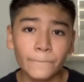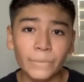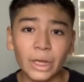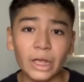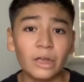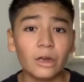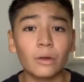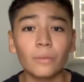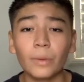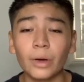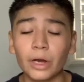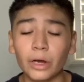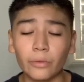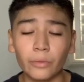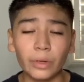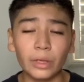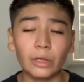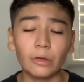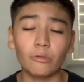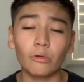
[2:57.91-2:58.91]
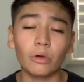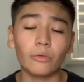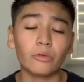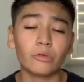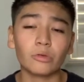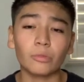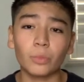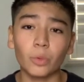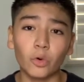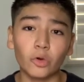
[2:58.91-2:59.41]
anybody really, whoever
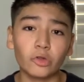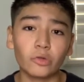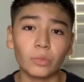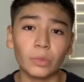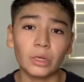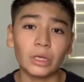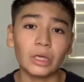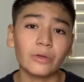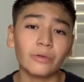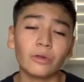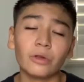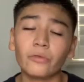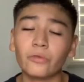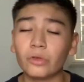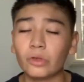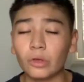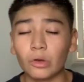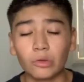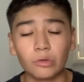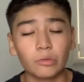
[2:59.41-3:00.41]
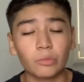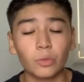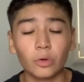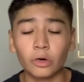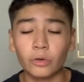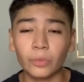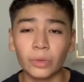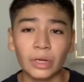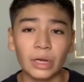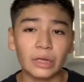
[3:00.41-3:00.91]
supports me. Even if you don't
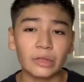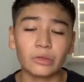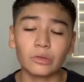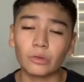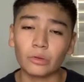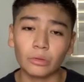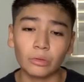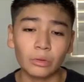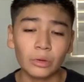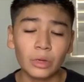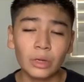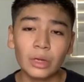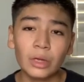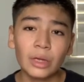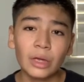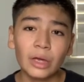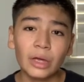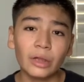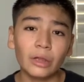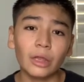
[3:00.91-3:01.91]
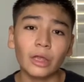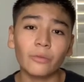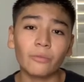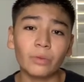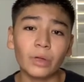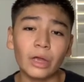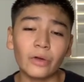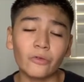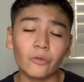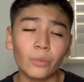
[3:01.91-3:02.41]
support me, I still love
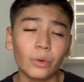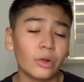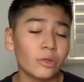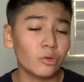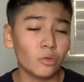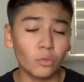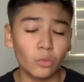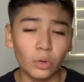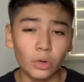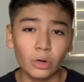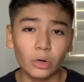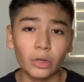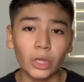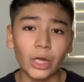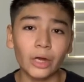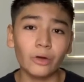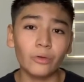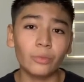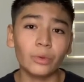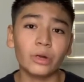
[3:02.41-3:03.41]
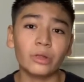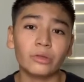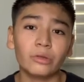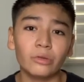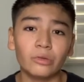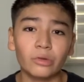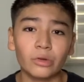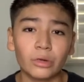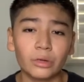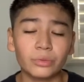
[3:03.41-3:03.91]
everybody world. Everybody
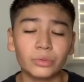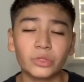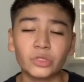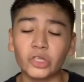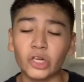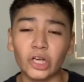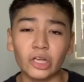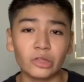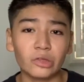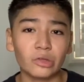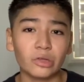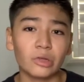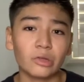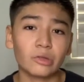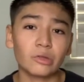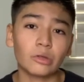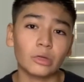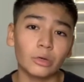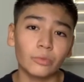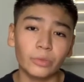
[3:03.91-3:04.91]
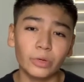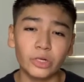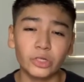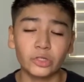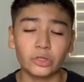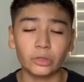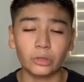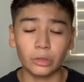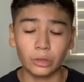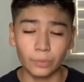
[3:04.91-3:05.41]
deserves chances. Nobody
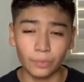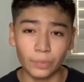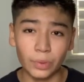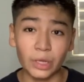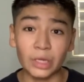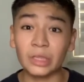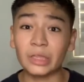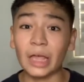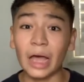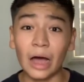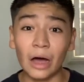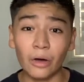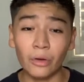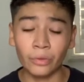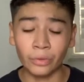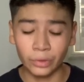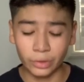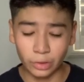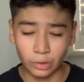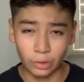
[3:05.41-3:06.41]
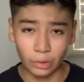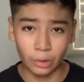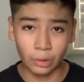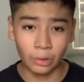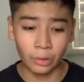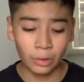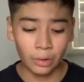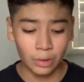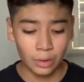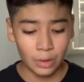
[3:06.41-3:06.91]
should be down, you know.